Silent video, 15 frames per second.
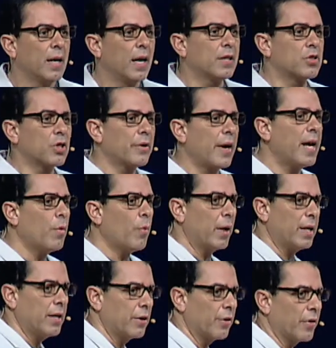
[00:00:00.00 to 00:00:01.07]
Is there anyone
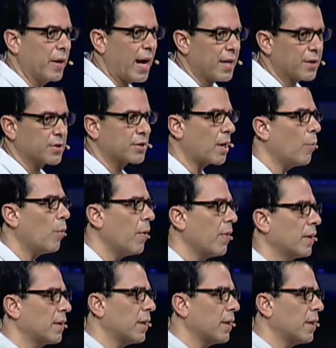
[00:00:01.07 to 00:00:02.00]
here that has someone that